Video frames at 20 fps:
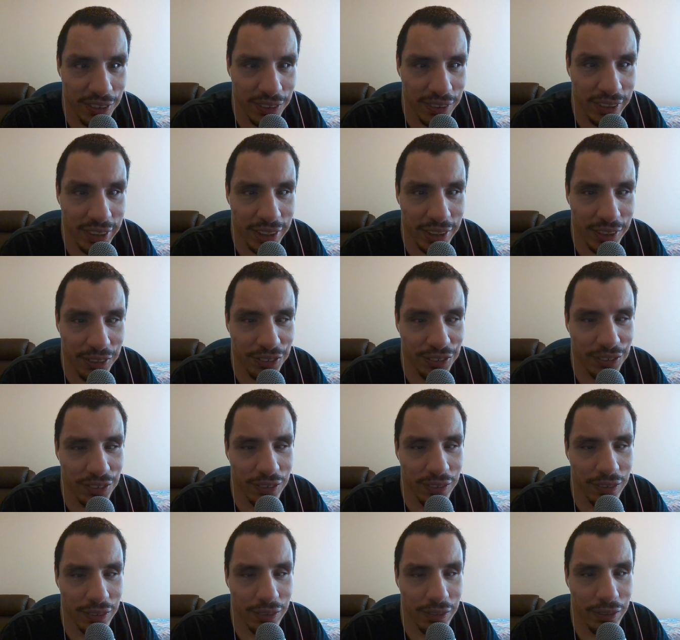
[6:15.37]

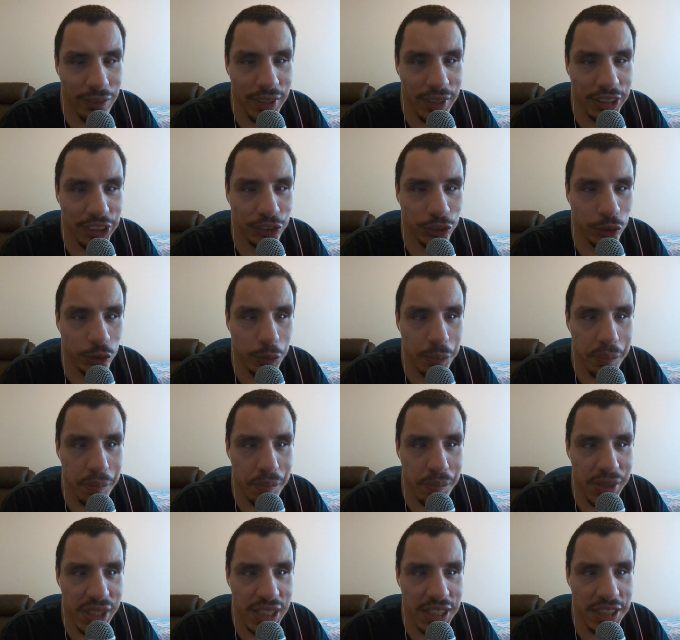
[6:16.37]
then they should
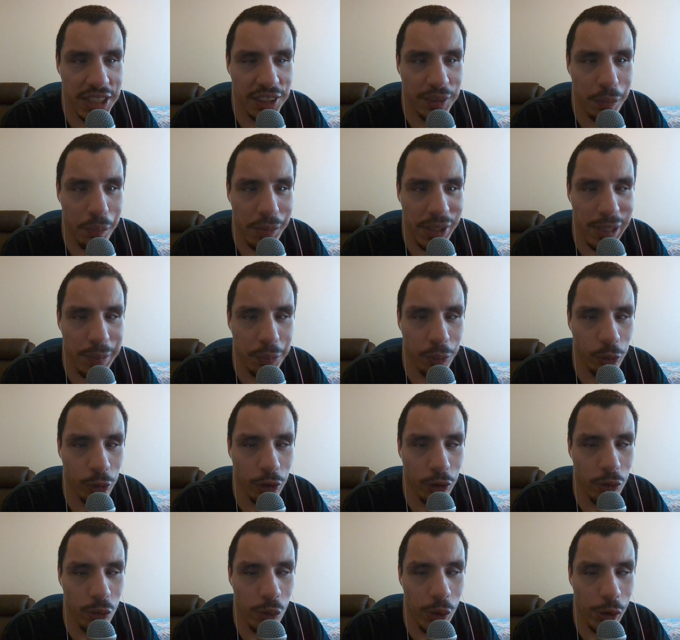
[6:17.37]
make people
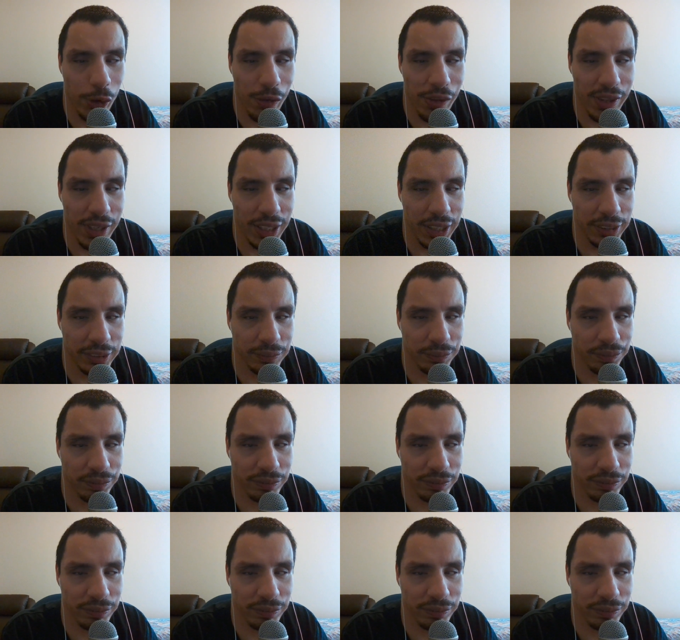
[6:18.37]
aware of that,